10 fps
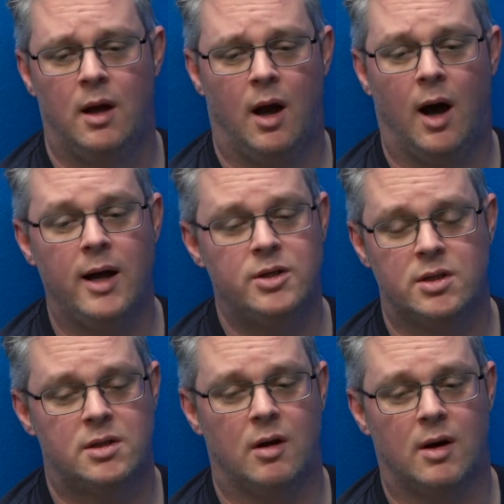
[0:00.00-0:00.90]
I'm
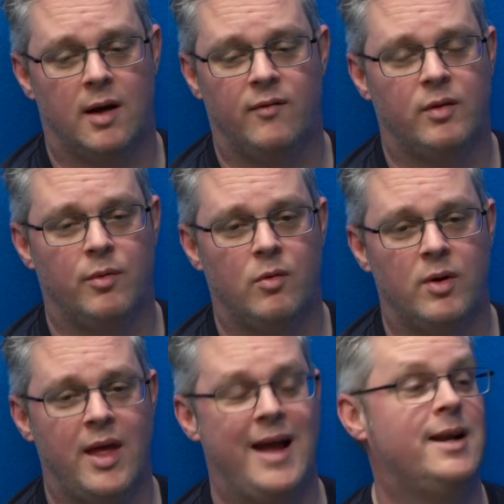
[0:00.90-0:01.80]
just not comfortable
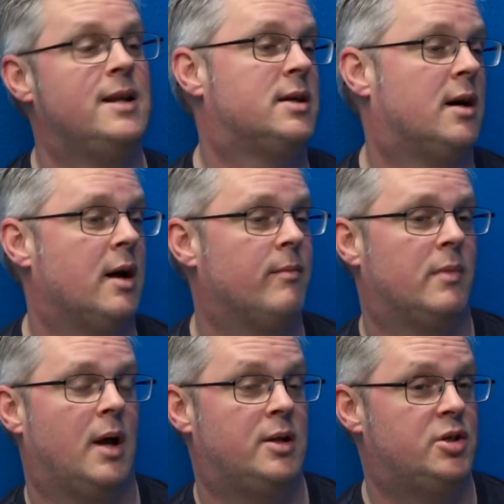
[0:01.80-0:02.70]
with any time.
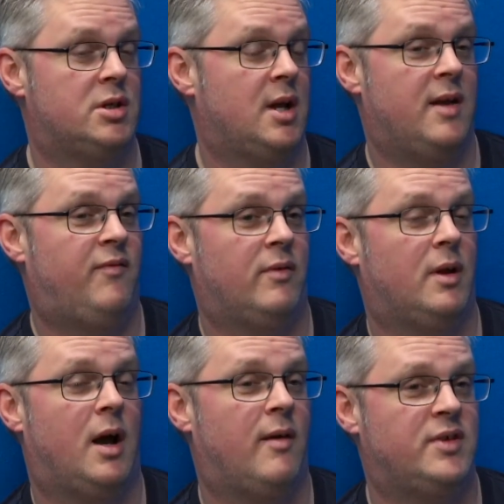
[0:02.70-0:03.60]
And just like if
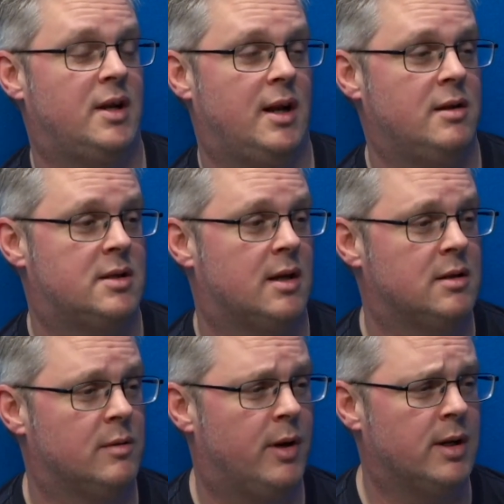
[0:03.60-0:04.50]
I've said it loads of times
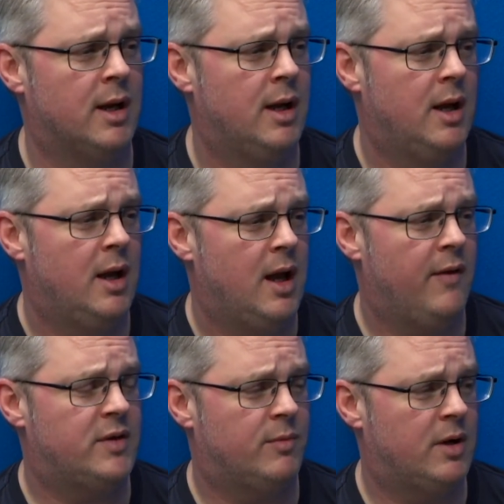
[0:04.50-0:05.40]
on the pod,
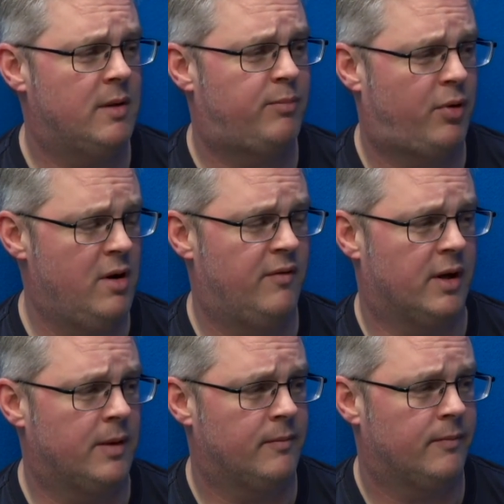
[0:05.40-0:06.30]
if someone had
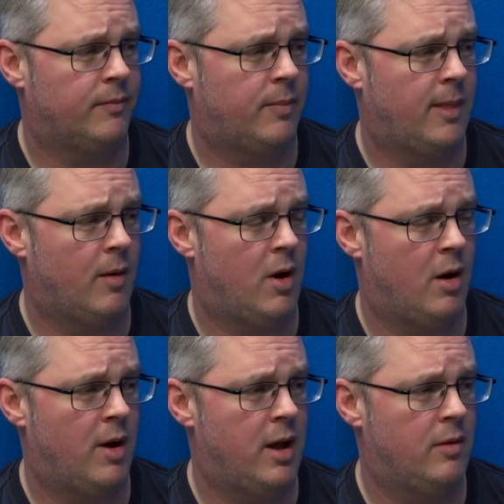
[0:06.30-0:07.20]
proven that
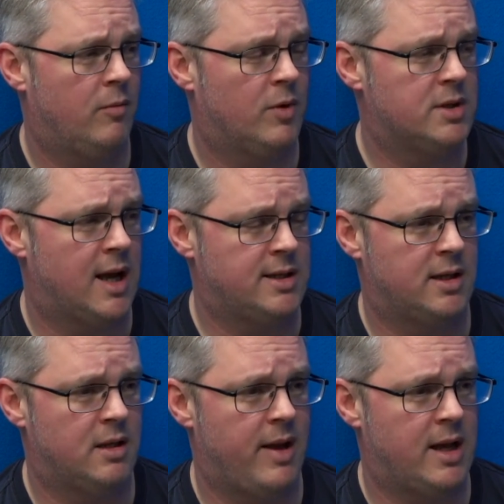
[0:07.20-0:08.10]
Huawei was acting
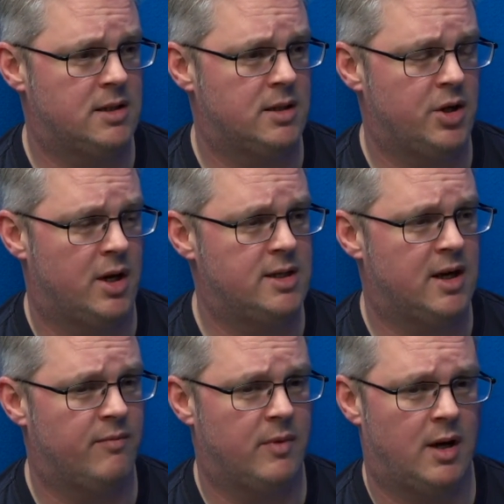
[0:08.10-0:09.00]
at the behest of the Chinese
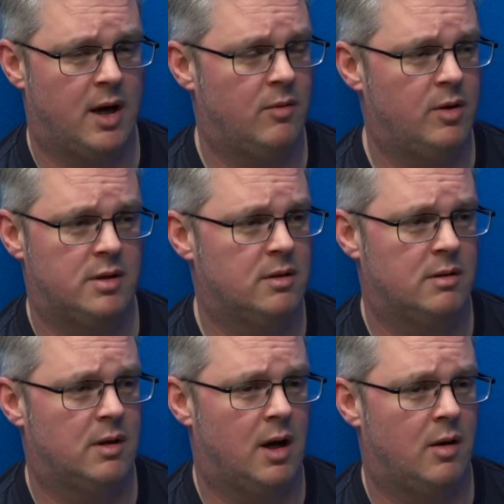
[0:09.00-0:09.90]
government, I would
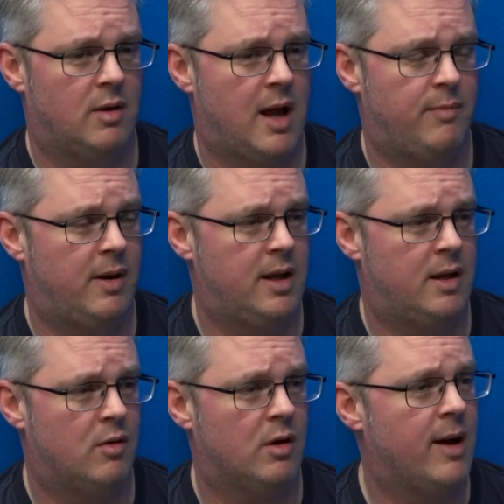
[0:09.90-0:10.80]
happily
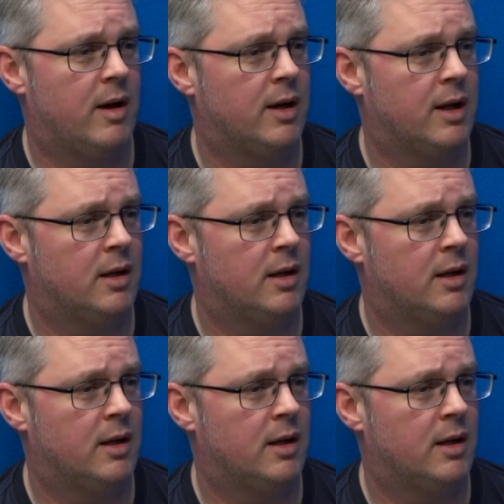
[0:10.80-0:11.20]
call them out on it.